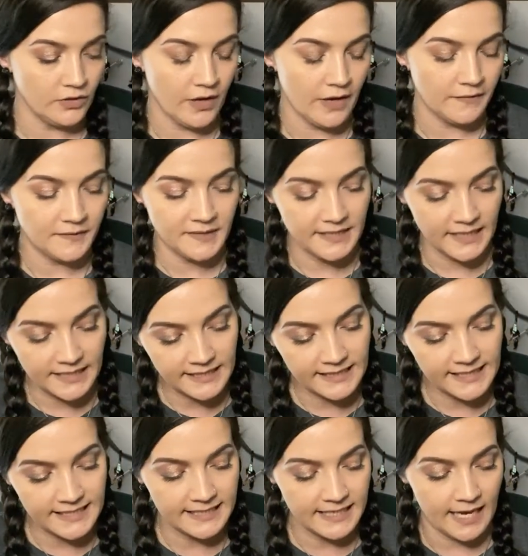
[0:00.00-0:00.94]
You have
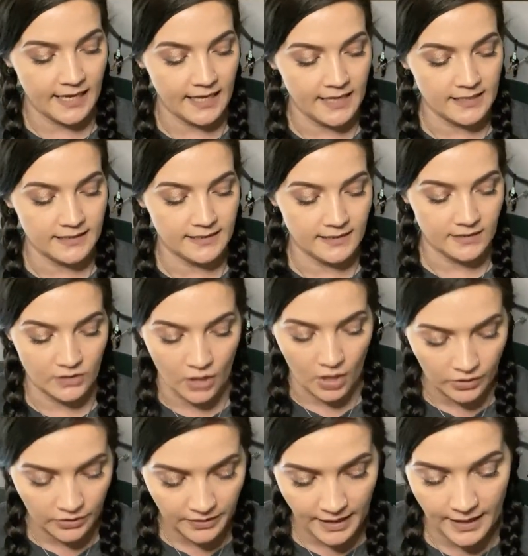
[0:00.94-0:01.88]
60 seconds,
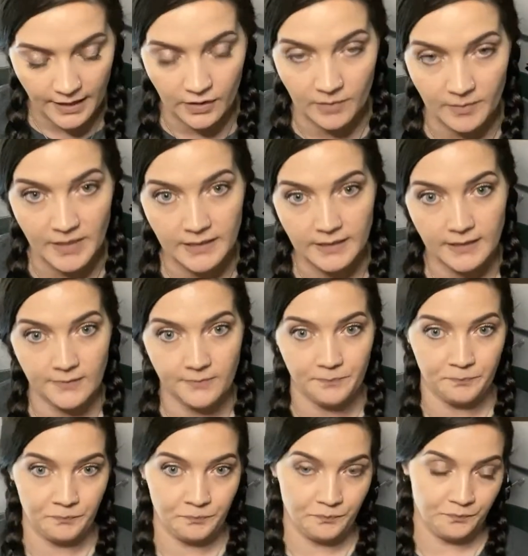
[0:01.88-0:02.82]
dollar increments.
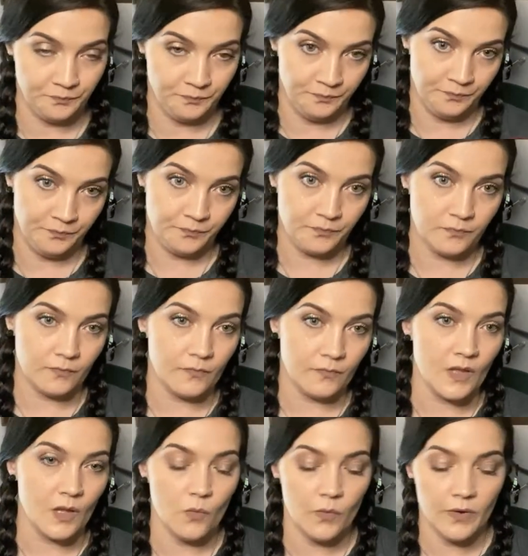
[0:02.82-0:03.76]

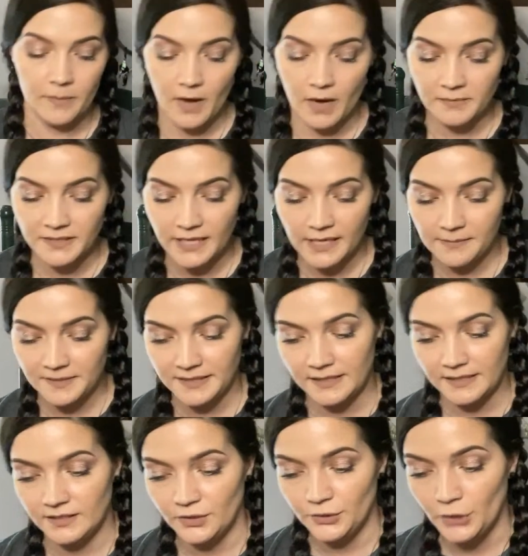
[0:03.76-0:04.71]
When mom types
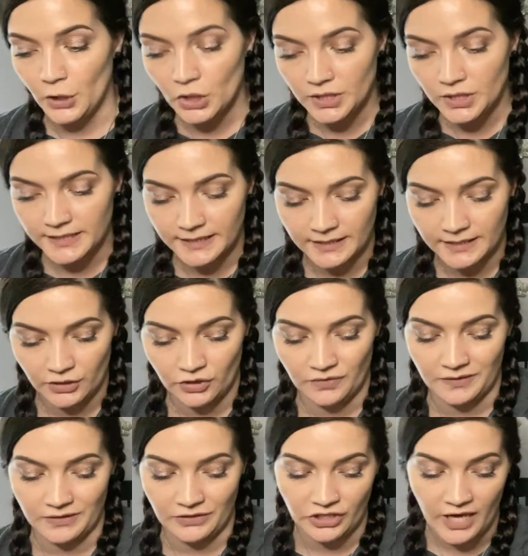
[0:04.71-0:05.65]
start into
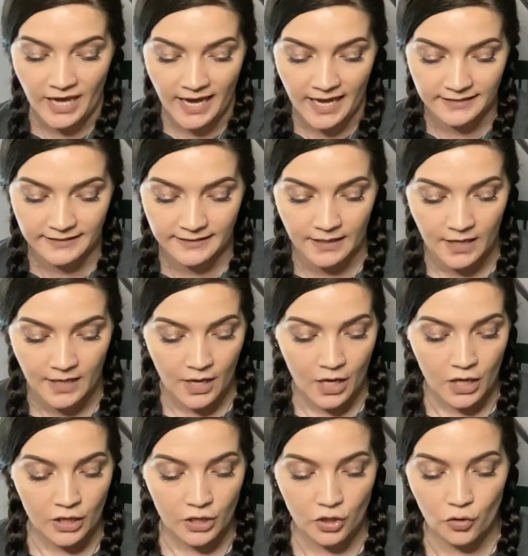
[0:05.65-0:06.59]
the chat,
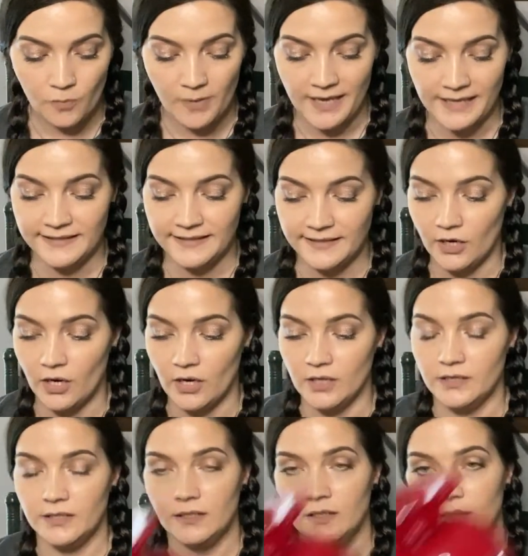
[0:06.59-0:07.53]
you may
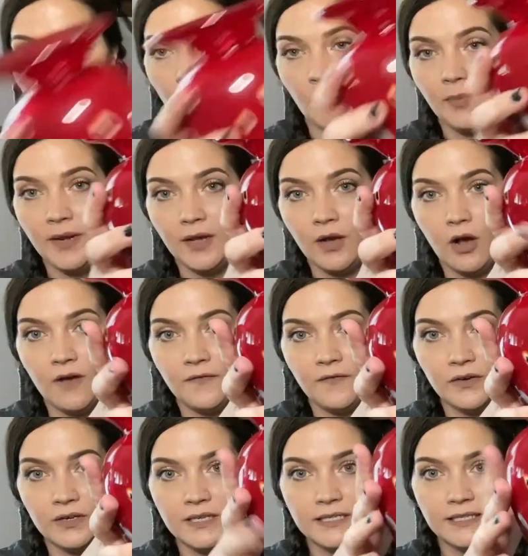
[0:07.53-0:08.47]
start. Opening
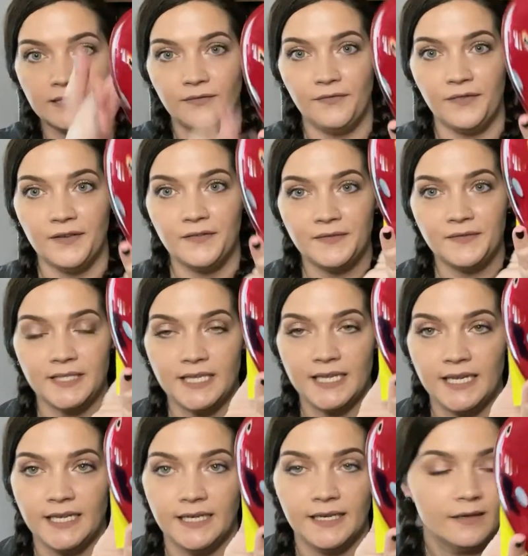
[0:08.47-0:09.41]
offer is
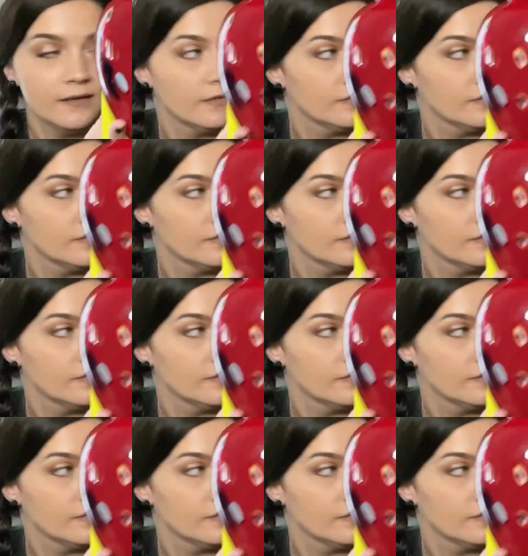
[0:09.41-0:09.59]
15.